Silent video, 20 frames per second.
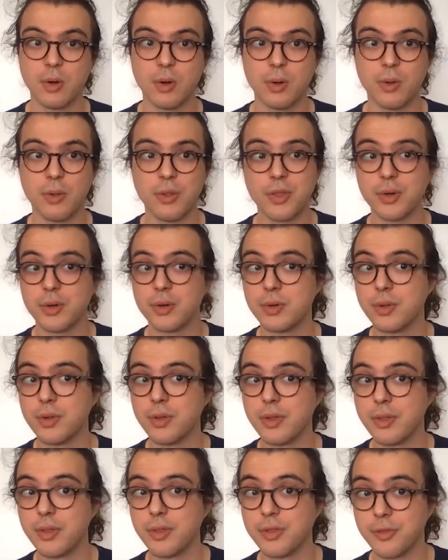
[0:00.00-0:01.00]
Although
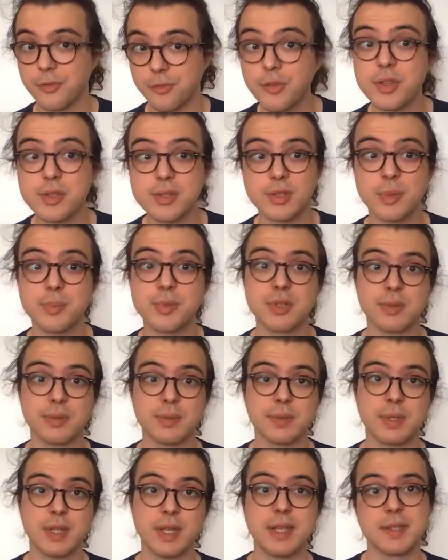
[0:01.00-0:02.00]
the first
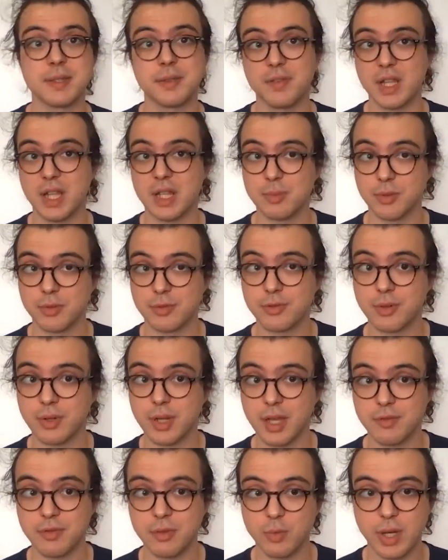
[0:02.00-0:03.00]
option is available for
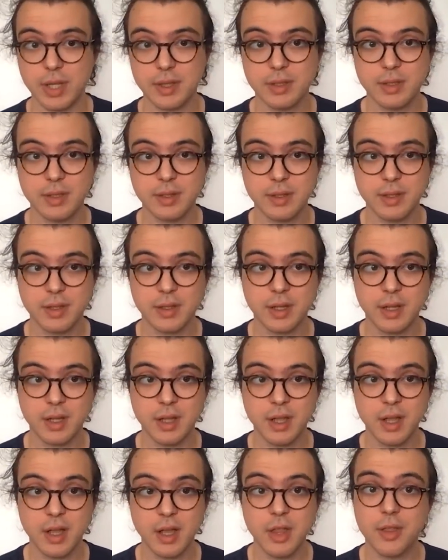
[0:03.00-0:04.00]
everyone,
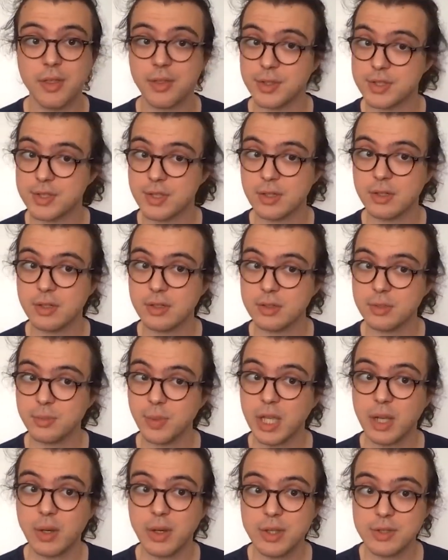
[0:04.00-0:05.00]
the second
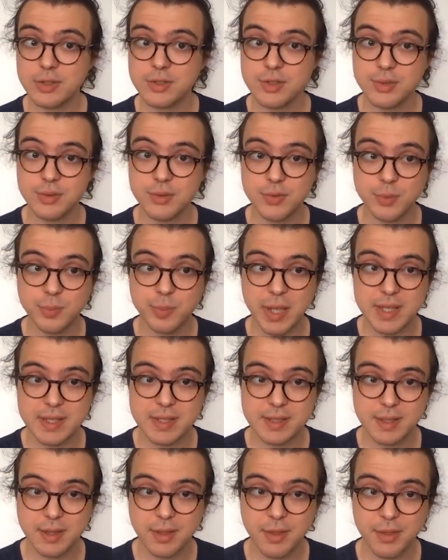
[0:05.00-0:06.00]
requires you to
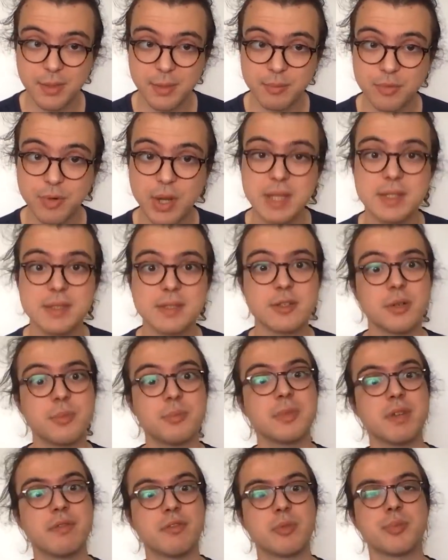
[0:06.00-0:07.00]
pass the
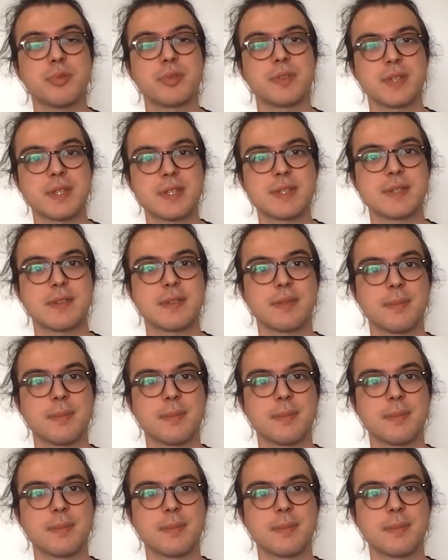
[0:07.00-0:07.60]
Brainstorm developer test.